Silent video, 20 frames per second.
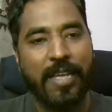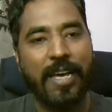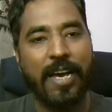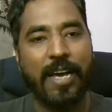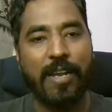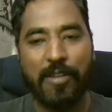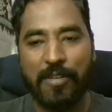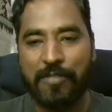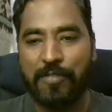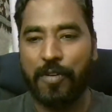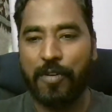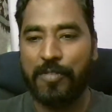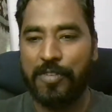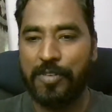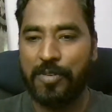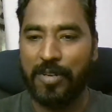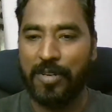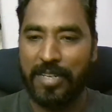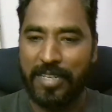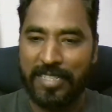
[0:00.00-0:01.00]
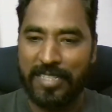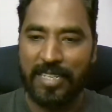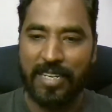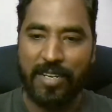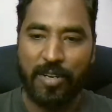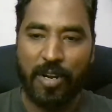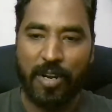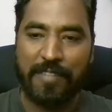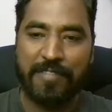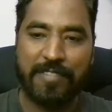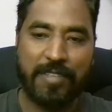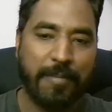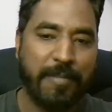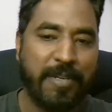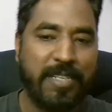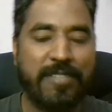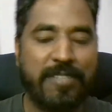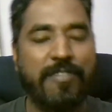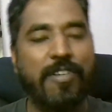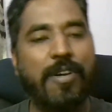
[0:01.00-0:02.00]
I look forward to listen a lot of
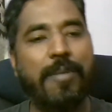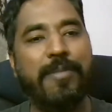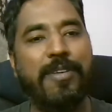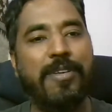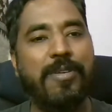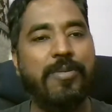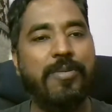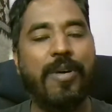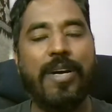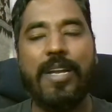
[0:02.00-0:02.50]
comments from you.